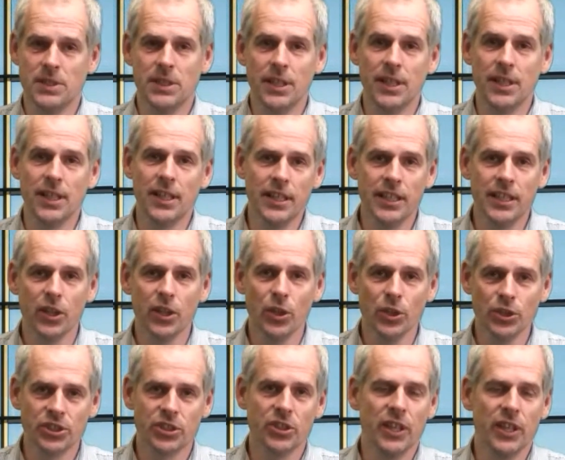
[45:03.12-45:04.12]

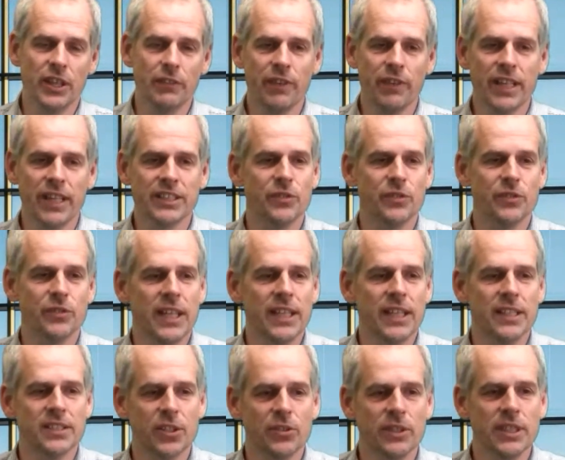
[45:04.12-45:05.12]
ecological effects of that.
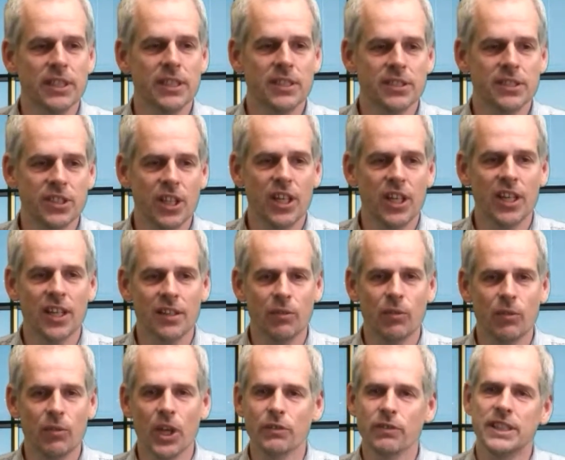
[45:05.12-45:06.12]
So we saw
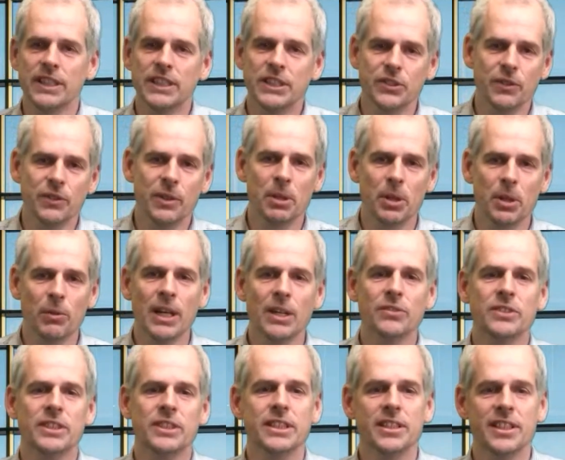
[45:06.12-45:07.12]
water fleas swimming
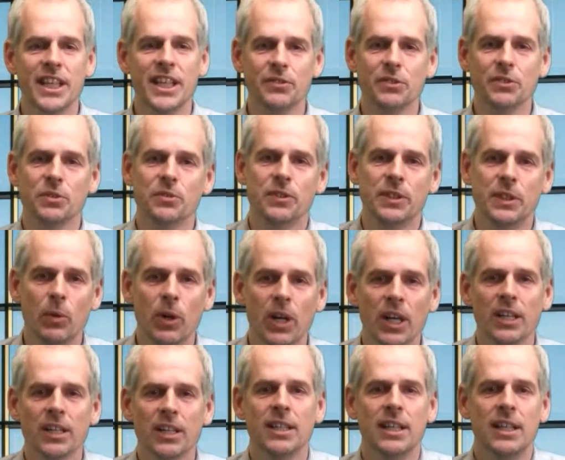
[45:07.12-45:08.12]
around in the nitrate-free
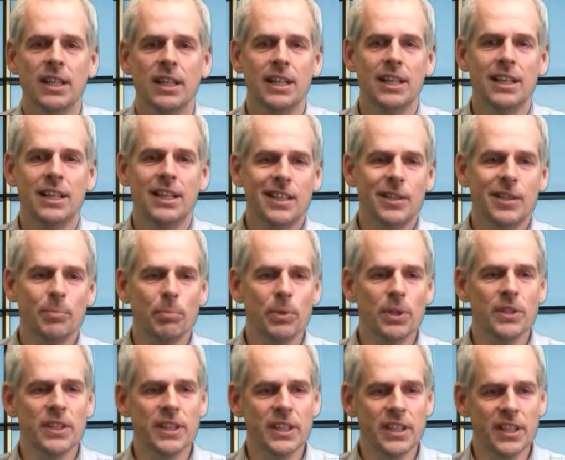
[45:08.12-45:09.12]
water,
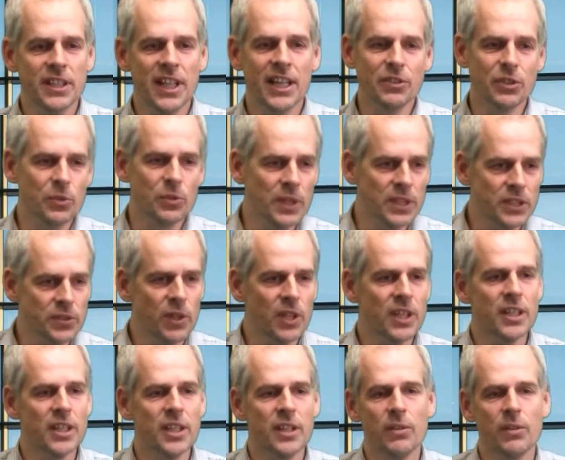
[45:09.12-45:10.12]
but in the nitrate-rich
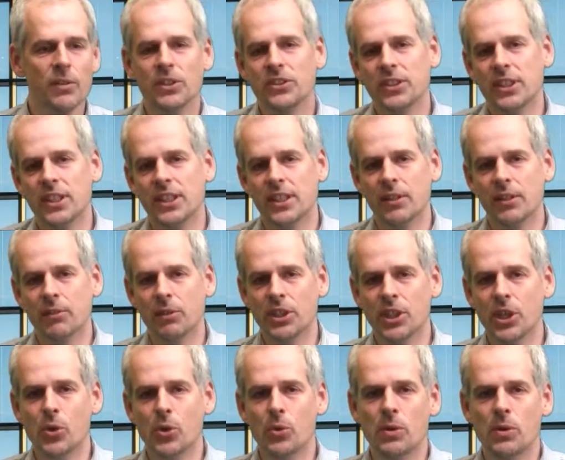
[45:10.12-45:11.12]
water there were
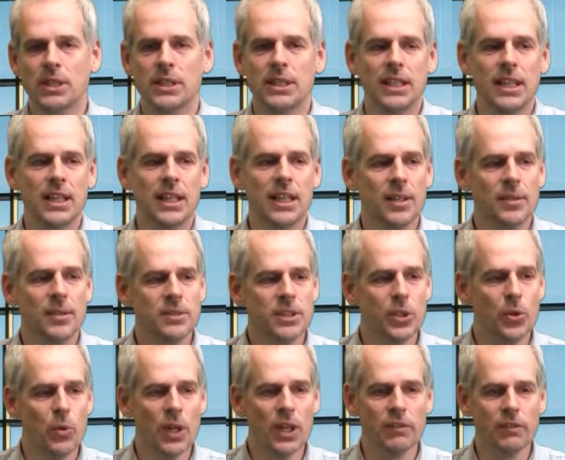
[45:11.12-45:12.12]
no
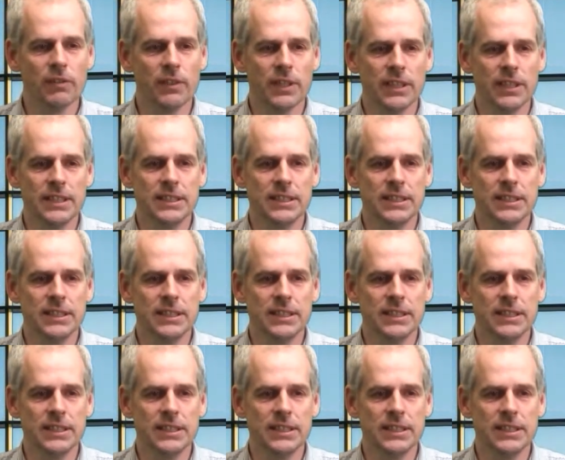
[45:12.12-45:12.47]
water fleas.